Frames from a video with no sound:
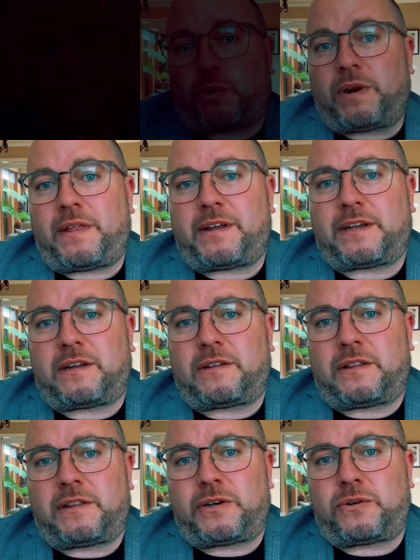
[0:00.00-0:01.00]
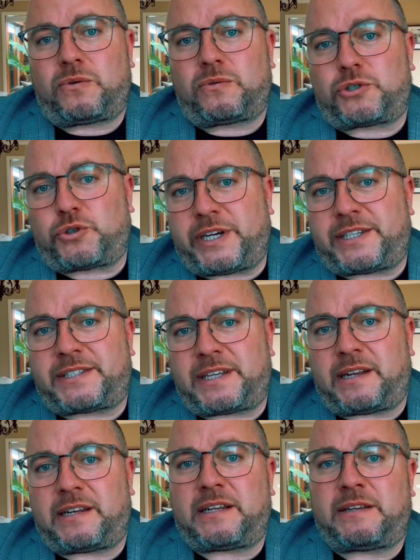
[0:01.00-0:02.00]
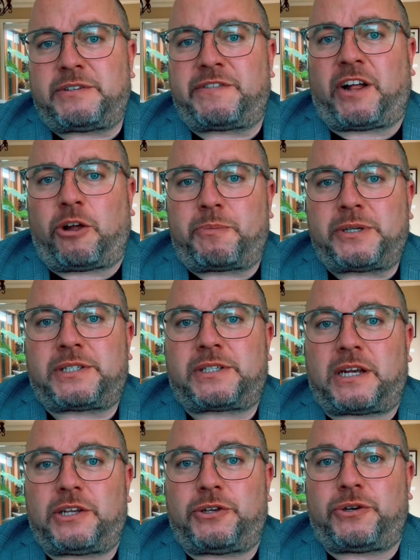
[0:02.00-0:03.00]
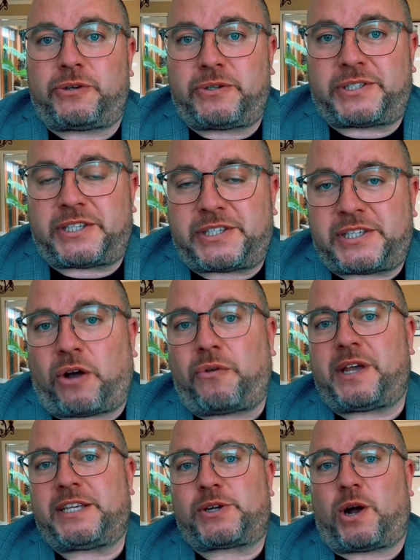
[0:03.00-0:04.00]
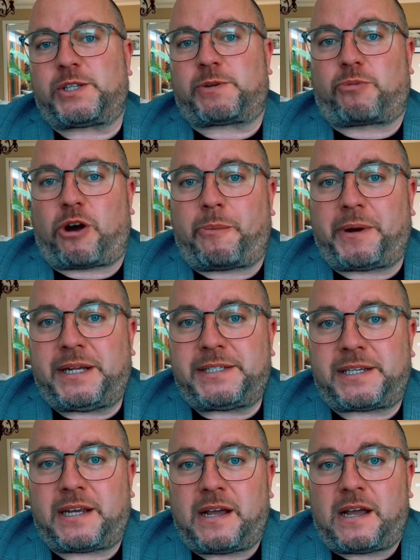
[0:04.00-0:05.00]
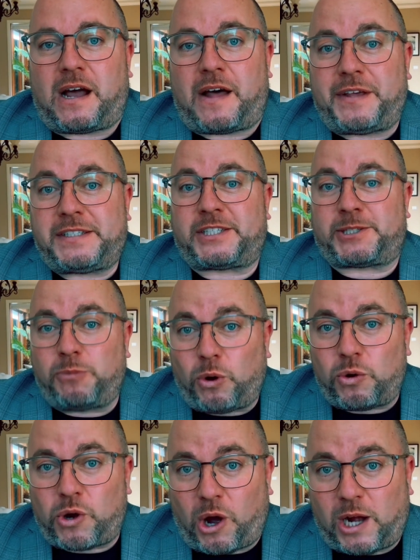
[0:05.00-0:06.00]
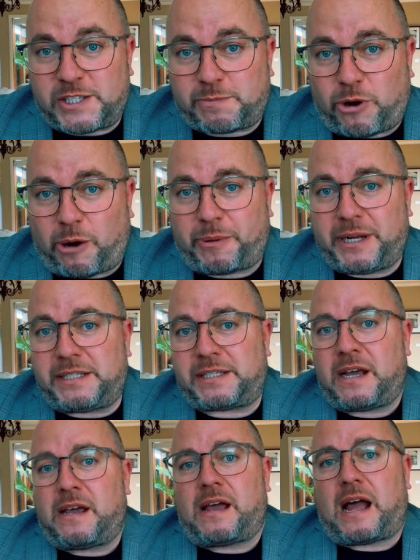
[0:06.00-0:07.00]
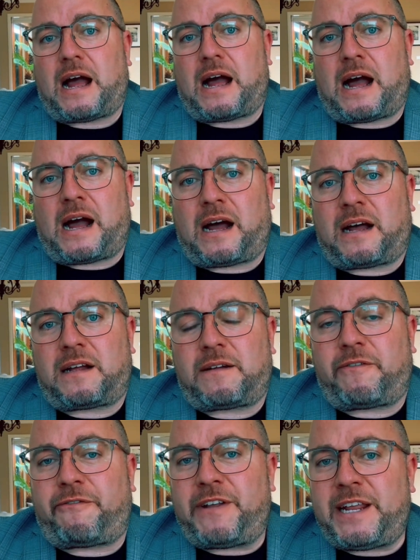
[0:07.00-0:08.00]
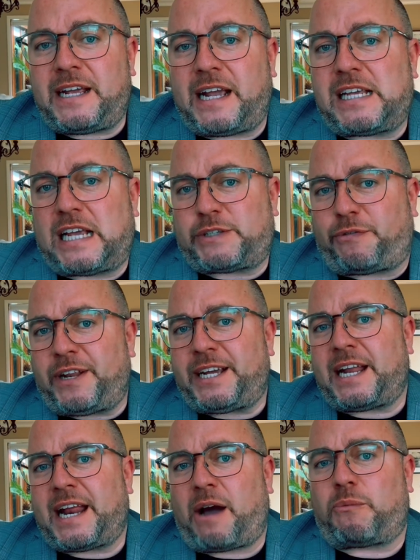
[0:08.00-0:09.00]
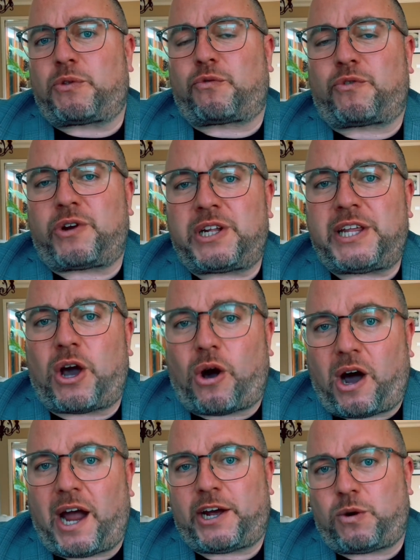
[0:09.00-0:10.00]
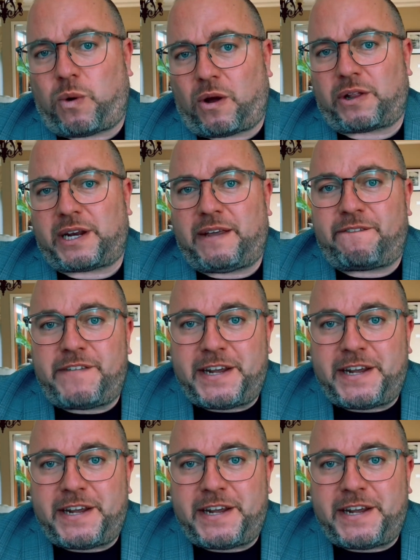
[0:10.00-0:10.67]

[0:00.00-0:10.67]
So one of the little tricks that developers use to sell these kinds of properties, these small kinds of properties, fitting it out with really high quality